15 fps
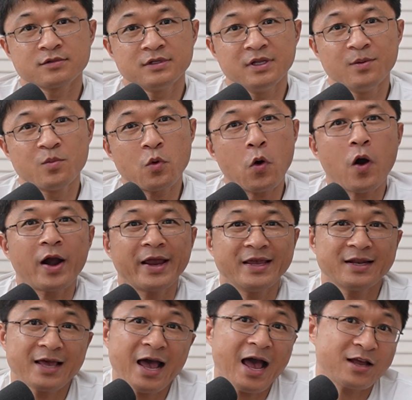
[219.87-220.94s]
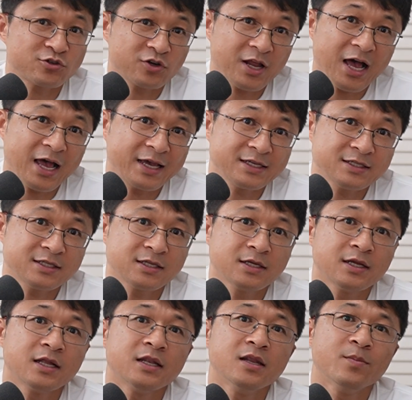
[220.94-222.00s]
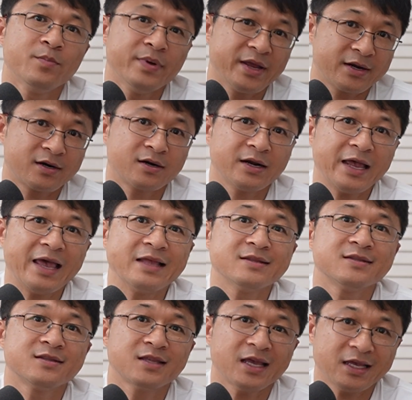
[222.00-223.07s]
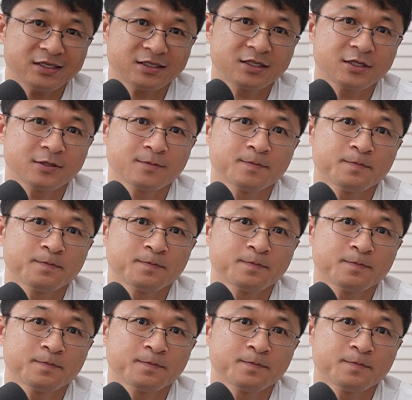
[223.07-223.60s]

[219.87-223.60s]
The more it hydrolyzed, the better it tastes.